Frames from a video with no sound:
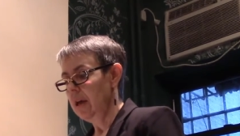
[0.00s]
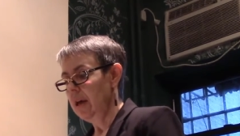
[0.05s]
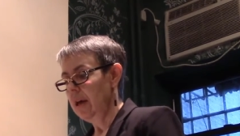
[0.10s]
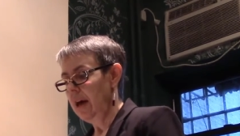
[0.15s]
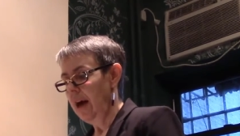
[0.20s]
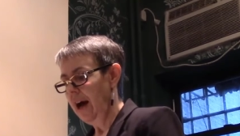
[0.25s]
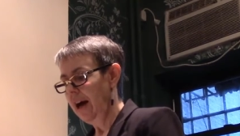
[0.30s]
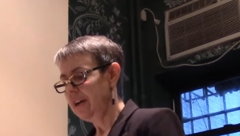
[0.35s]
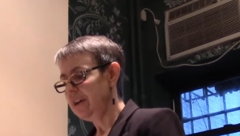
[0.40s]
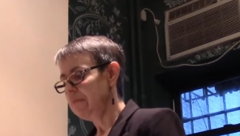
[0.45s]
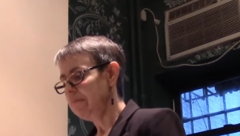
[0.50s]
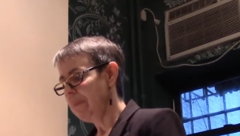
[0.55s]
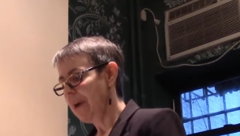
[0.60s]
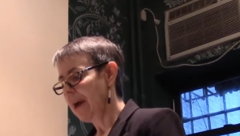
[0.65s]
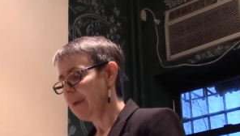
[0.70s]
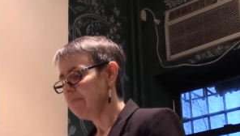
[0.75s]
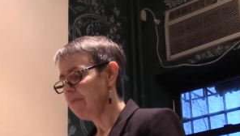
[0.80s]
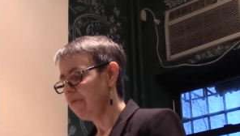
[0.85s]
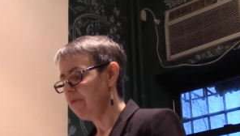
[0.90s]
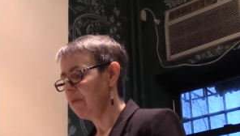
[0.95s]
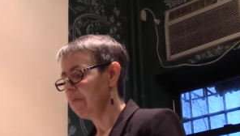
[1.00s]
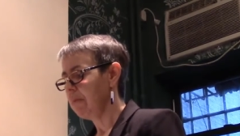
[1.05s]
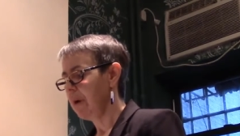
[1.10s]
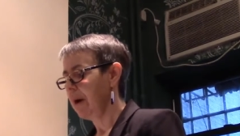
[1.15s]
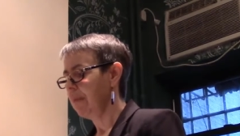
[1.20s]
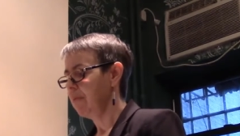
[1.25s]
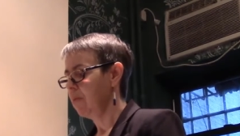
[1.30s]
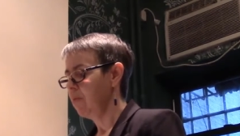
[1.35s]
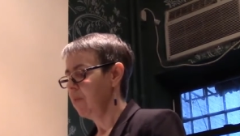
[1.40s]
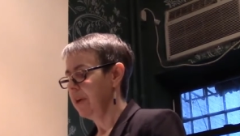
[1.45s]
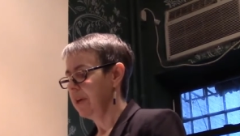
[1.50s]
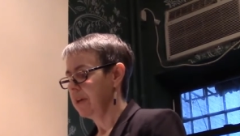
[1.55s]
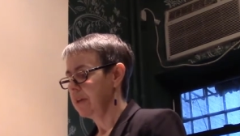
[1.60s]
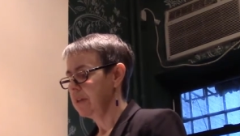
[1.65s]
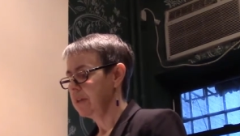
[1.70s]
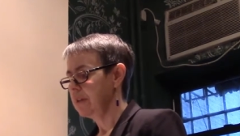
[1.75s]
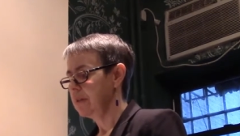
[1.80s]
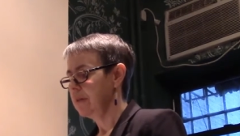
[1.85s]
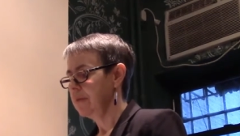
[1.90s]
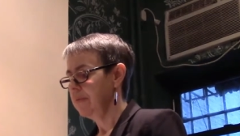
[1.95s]
I'll get back before Mama
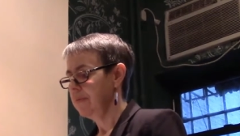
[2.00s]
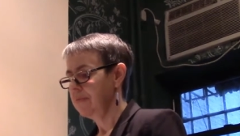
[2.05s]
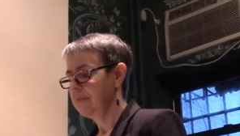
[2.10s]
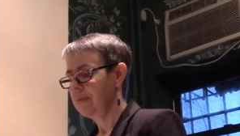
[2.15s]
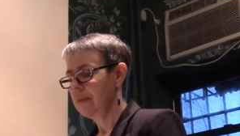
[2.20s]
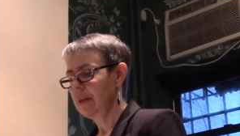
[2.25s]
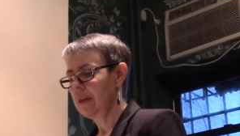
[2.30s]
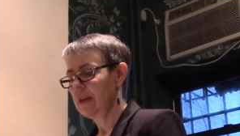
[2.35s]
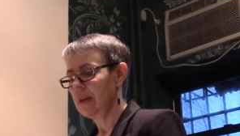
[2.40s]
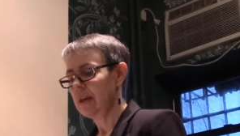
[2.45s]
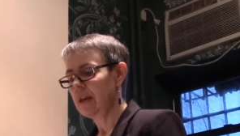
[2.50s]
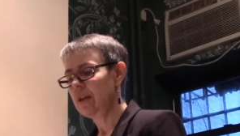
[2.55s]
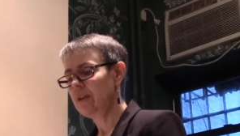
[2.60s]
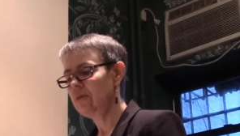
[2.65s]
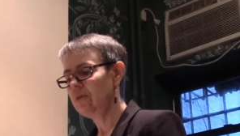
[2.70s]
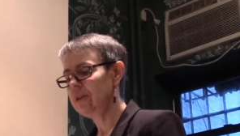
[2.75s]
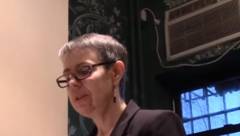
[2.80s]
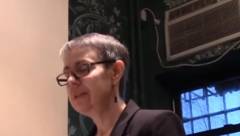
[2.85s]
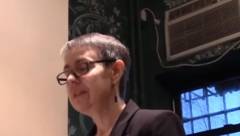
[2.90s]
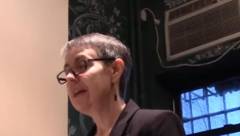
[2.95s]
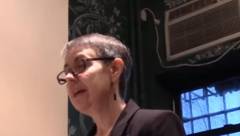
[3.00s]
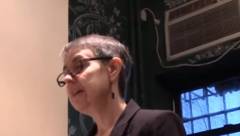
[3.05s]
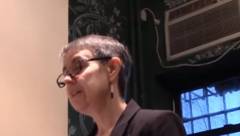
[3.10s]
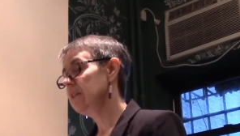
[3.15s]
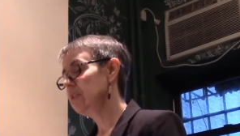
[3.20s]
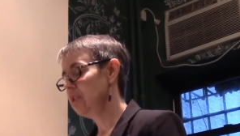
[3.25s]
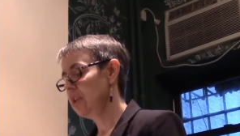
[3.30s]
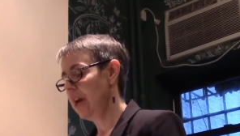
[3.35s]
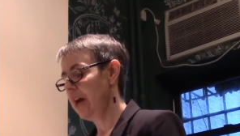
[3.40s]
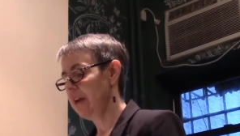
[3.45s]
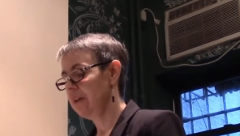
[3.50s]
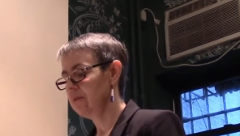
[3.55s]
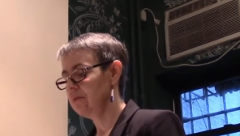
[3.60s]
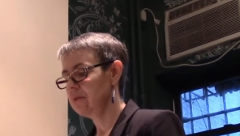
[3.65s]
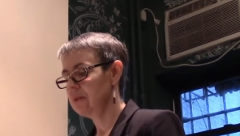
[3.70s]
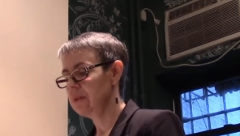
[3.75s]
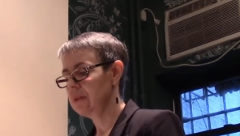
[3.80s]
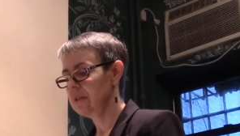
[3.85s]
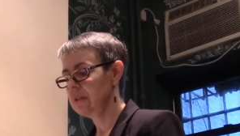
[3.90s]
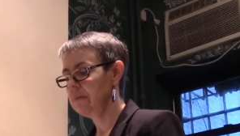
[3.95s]
wakes. He knew to stay in the shadows
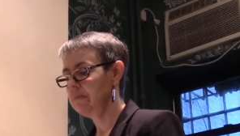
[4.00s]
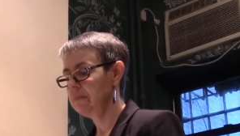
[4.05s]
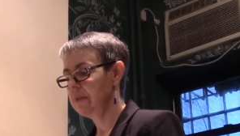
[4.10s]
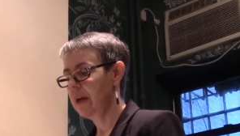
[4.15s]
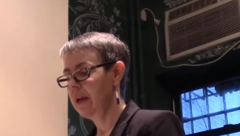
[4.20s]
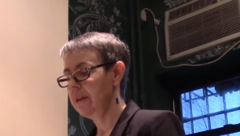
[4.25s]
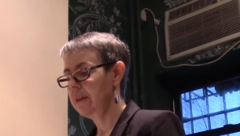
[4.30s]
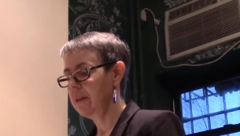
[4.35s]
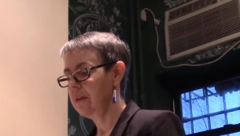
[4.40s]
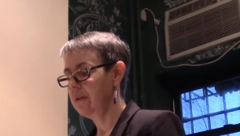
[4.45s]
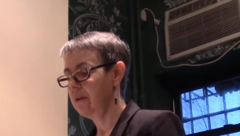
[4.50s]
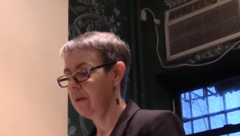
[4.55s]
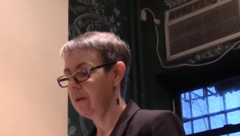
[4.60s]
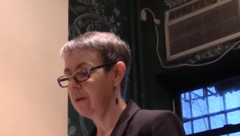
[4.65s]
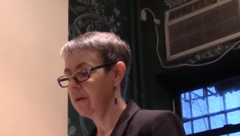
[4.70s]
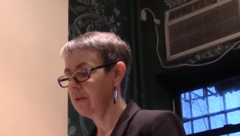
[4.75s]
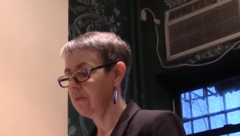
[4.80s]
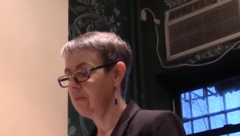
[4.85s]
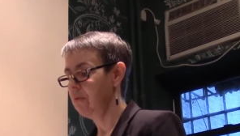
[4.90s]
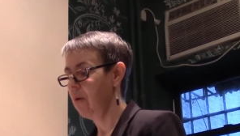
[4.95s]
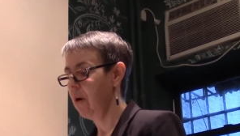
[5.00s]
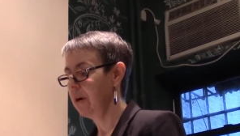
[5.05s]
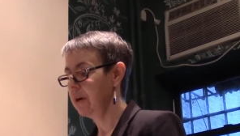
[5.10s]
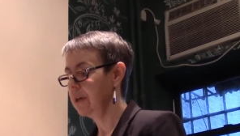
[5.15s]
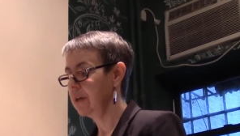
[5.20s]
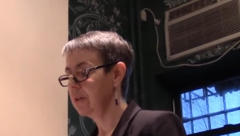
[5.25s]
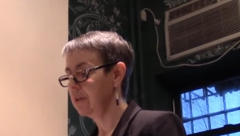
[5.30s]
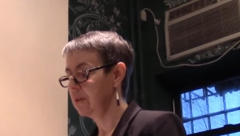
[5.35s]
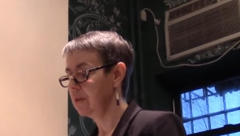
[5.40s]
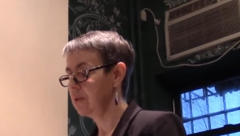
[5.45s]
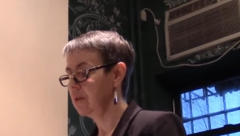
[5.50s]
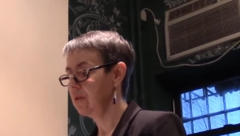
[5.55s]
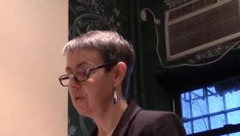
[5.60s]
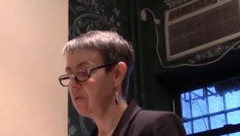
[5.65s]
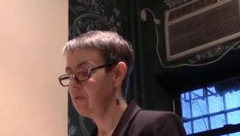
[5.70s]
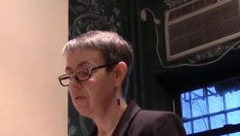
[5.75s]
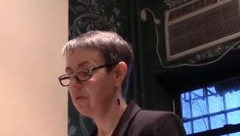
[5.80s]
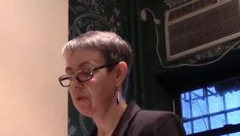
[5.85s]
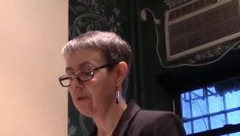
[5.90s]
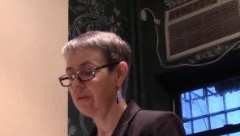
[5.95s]
and slipped out of the yard, walking to the
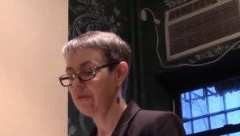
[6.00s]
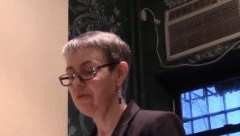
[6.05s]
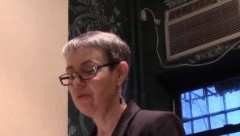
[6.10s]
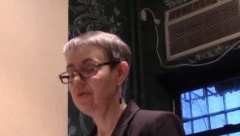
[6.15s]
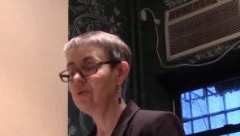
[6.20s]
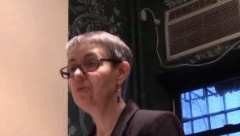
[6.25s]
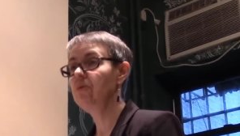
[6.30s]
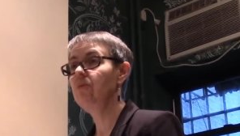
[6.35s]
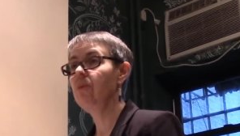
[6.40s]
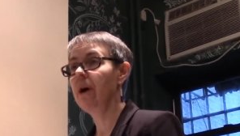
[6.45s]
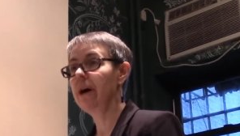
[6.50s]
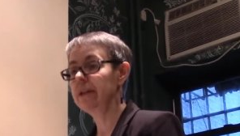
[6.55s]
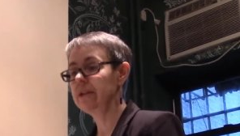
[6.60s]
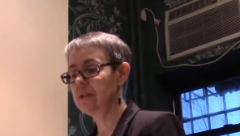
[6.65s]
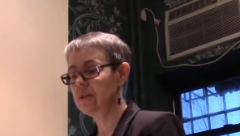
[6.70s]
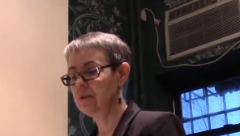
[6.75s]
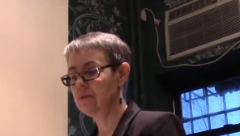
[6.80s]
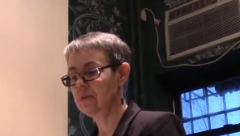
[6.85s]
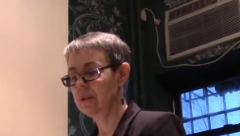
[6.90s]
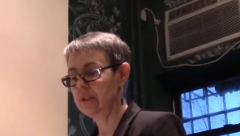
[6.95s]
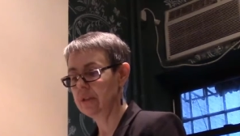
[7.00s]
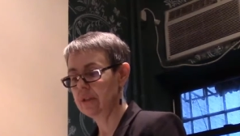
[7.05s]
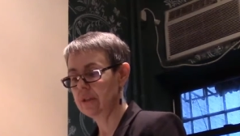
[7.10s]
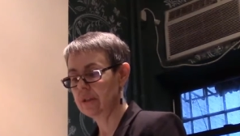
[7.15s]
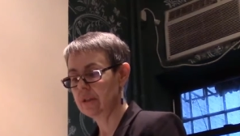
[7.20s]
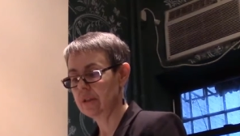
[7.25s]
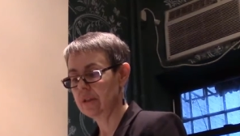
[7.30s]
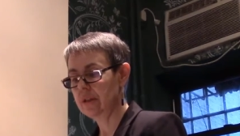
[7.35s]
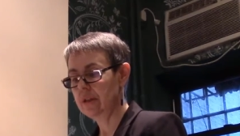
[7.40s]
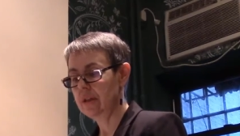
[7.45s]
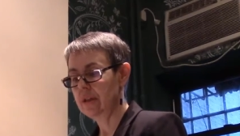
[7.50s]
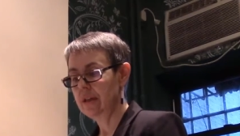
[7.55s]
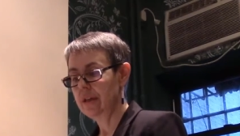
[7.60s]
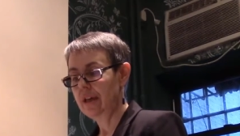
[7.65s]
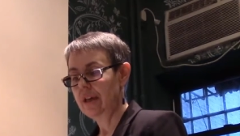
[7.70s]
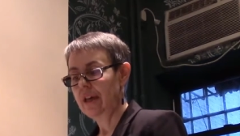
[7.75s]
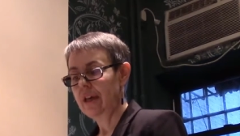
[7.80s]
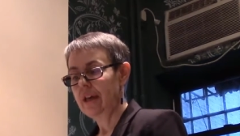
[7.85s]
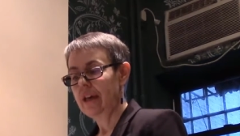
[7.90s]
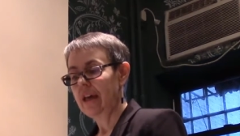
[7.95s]
corner of 2 wide streets.
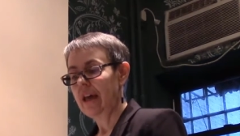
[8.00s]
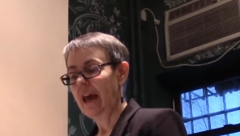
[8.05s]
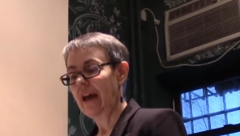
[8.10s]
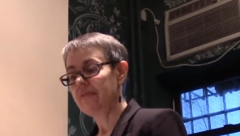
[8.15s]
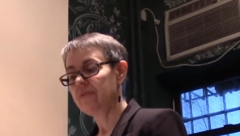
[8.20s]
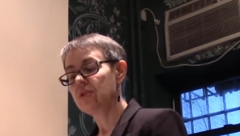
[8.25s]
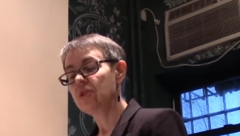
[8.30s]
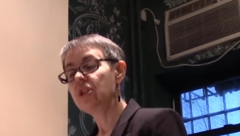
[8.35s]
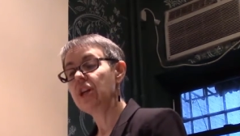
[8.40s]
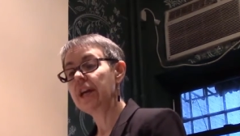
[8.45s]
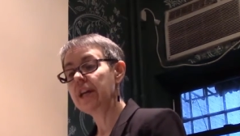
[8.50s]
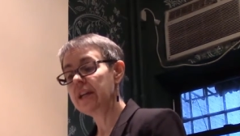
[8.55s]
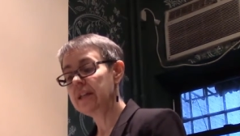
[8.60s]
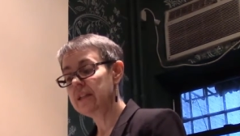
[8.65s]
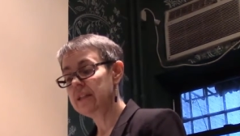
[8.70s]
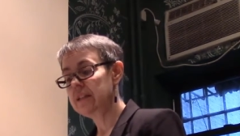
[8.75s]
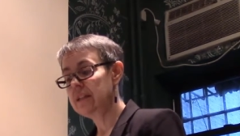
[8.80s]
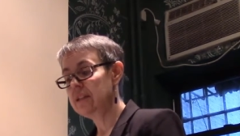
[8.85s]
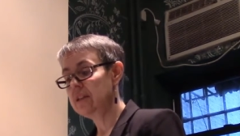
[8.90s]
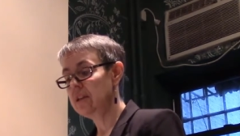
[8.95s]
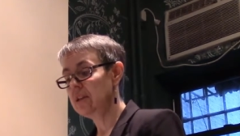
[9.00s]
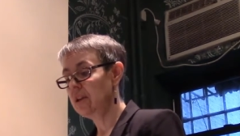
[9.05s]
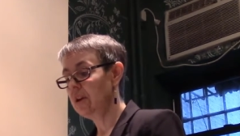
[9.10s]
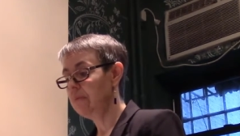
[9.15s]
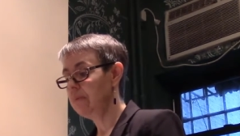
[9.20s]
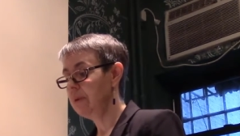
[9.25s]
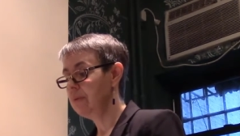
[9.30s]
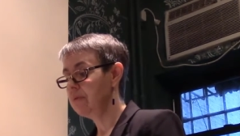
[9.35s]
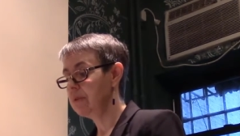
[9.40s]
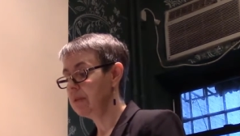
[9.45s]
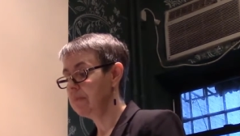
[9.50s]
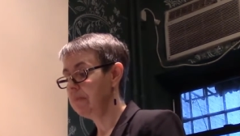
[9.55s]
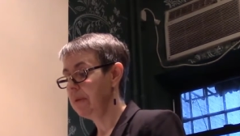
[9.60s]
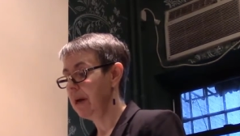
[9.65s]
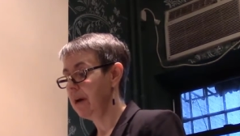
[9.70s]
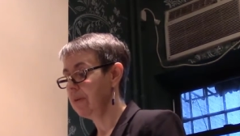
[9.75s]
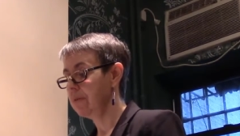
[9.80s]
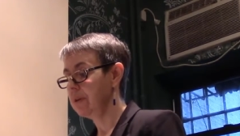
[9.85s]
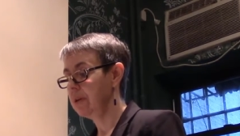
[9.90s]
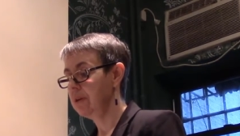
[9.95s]
After checking to see that nobody was
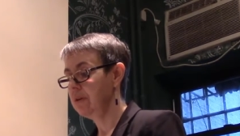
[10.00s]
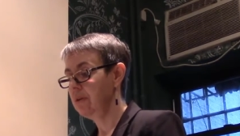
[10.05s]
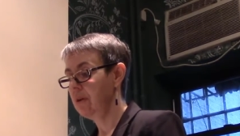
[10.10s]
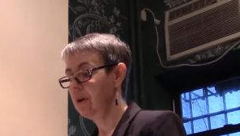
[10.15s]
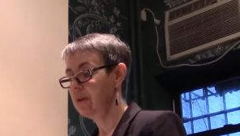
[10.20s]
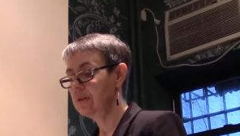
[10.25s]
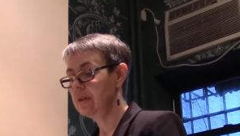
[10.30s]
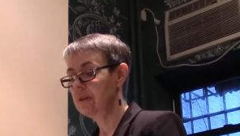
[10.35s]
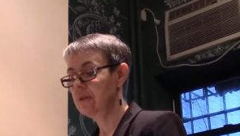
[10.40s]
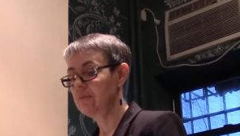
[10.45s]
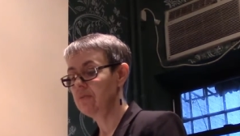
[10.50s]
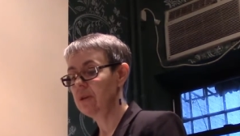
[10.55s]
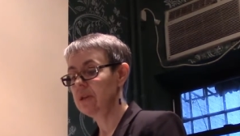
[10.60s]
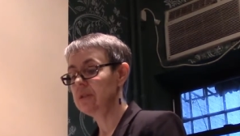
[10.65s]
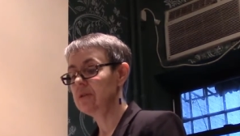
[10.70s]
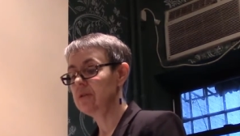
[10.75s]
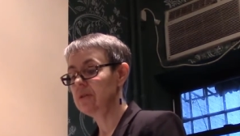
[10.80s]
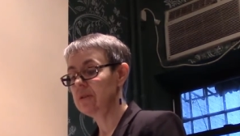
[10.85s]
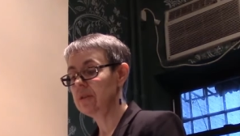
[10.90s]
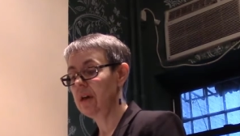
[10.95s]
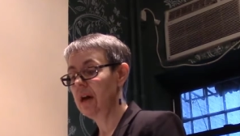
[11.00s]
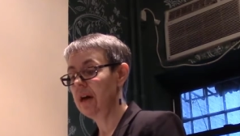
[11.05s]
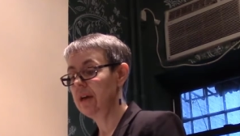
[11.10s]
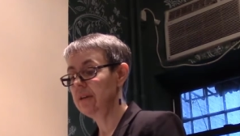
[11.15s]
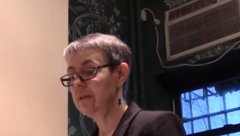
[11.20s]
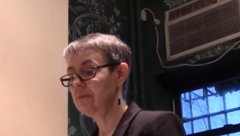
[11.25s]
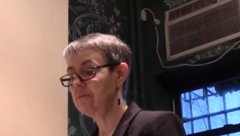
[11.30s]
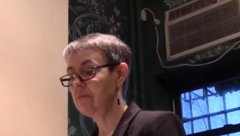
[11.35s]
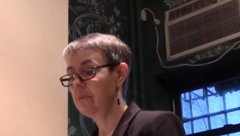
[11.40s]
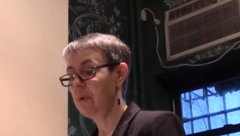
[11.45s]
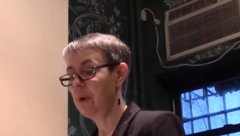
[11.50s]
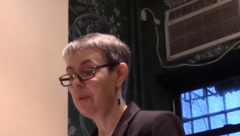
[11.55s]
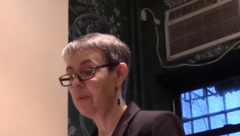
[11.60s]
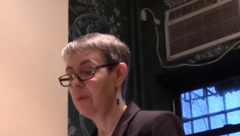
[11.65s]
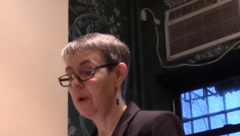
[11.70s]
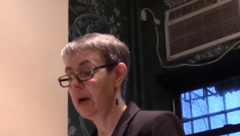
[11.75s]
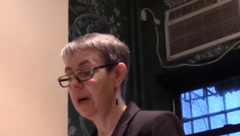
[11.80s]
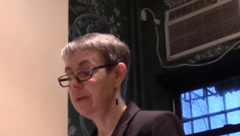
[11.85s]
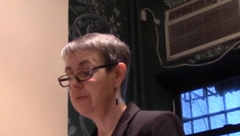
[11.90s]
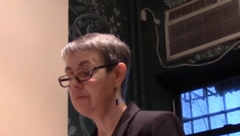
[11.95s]
about, he crossed to the western side of the
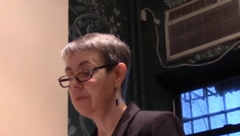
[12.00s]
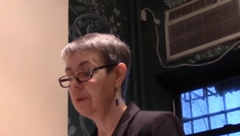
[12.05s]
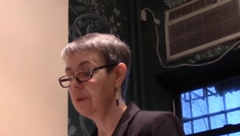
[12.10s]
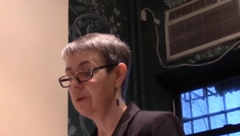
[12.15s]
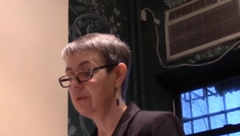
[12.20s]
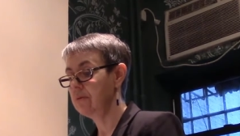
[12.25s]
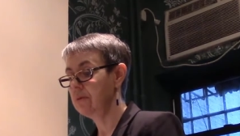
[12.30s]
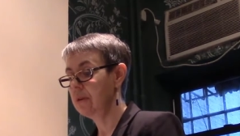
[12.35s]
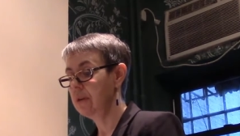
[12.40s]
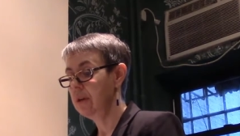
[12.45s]
wide road,